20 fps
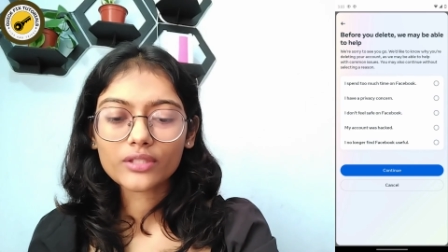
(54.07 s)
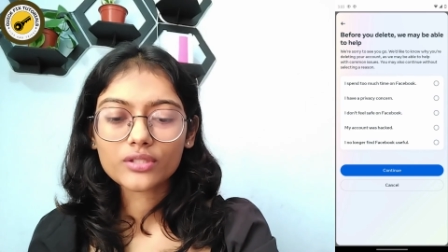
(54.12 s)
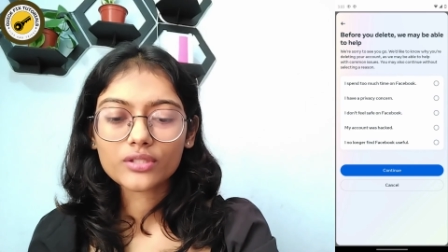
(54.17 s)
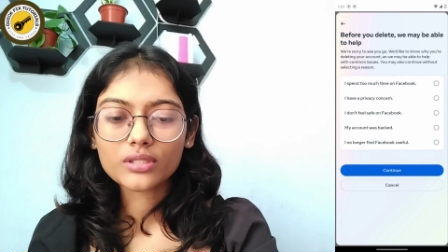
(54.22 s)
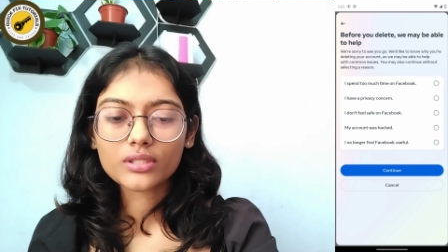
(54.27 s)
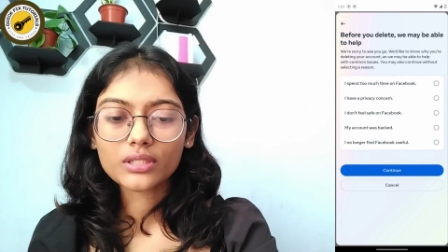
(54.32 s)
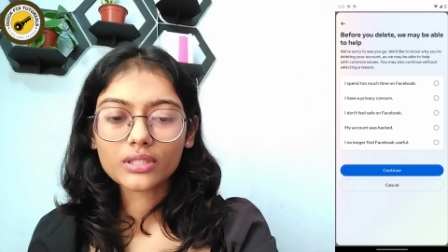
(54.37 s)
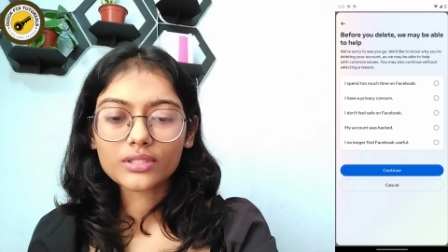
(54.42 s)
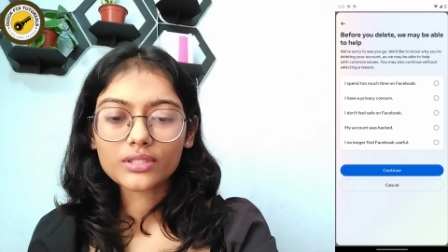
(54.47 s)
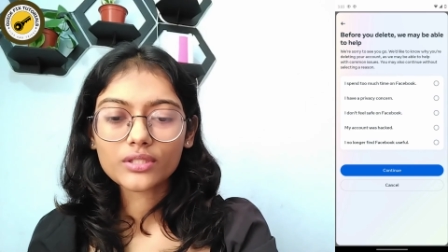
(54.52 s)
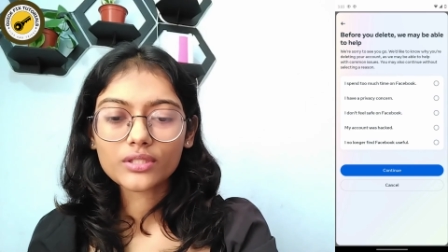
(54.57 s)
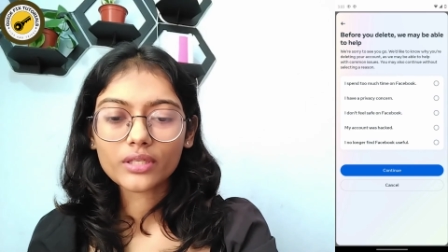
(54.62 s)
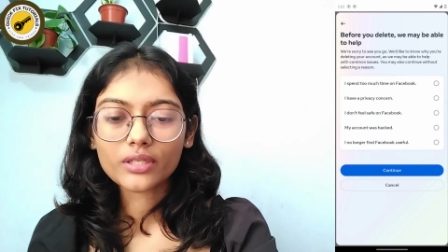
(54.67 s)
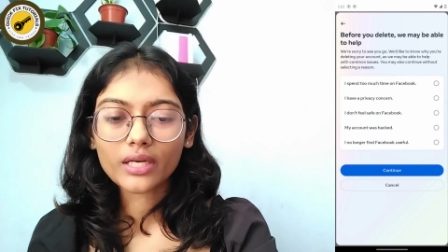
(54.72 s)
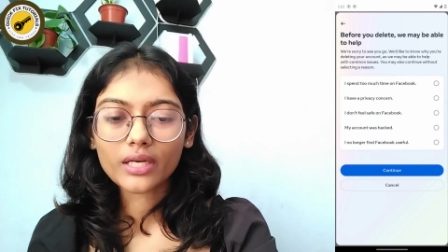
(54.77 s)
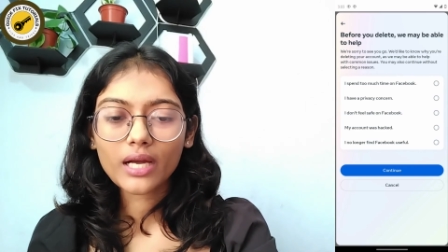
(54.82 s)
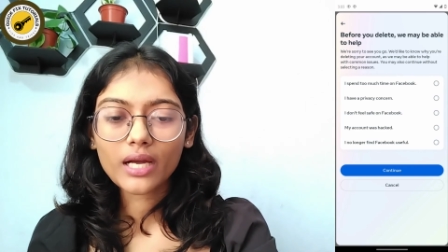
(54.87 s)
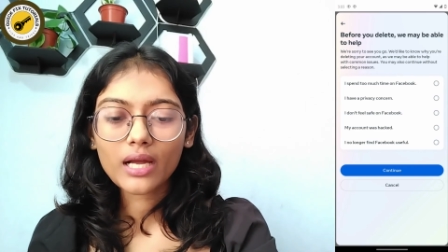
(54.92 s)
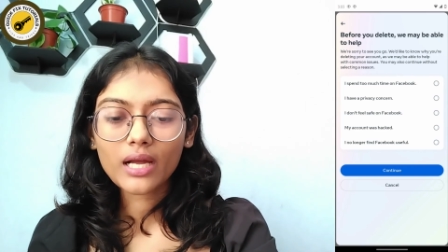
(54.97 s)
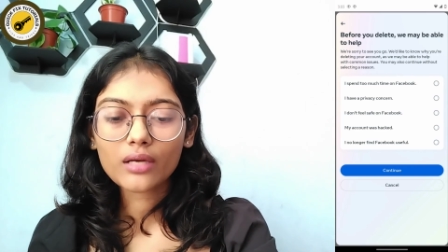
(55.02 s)
to delete your
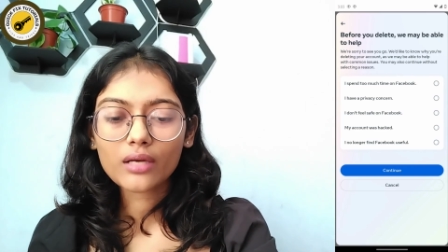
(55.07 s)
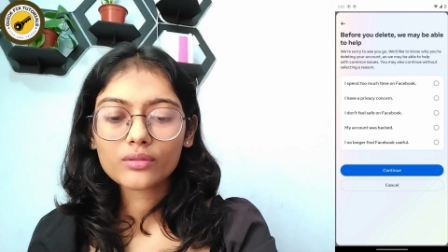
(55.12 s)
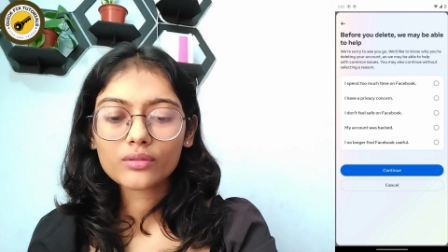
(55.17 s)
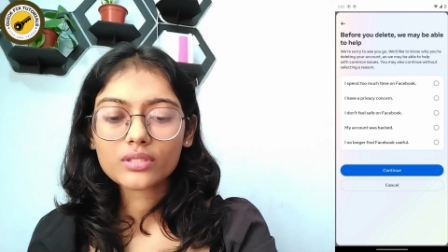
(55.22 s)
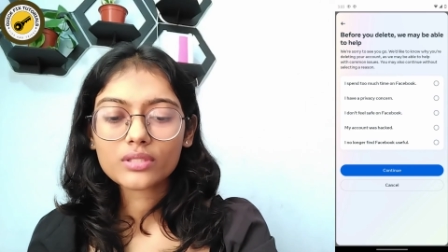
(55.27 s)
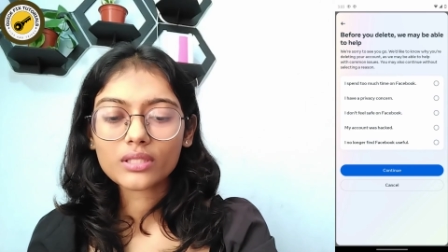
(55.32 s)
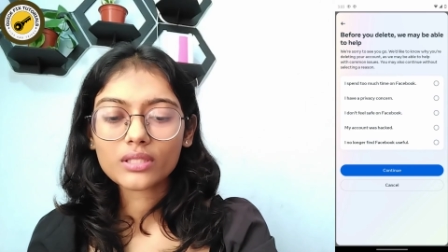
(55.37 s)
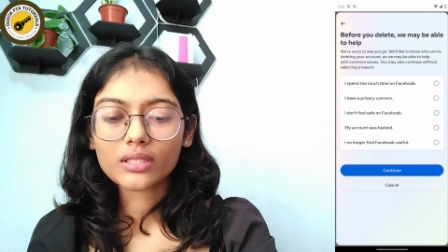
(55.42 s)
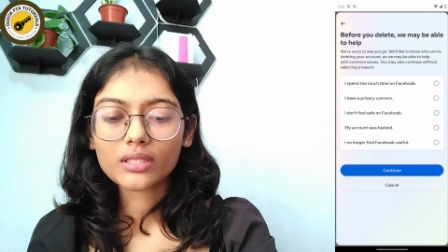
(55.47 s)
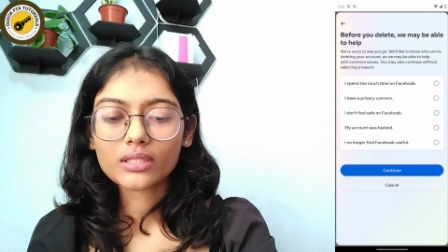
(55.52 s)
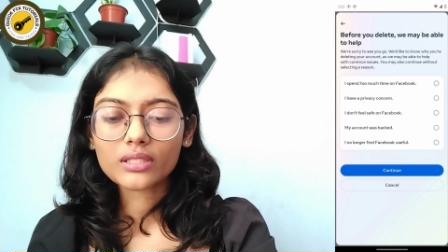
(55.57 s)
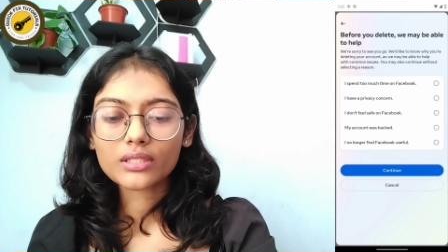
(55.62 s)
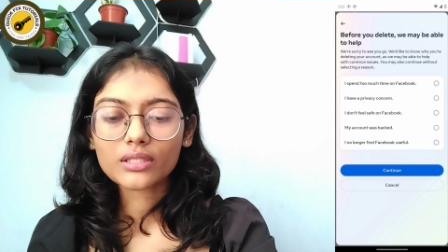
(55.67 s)
account and then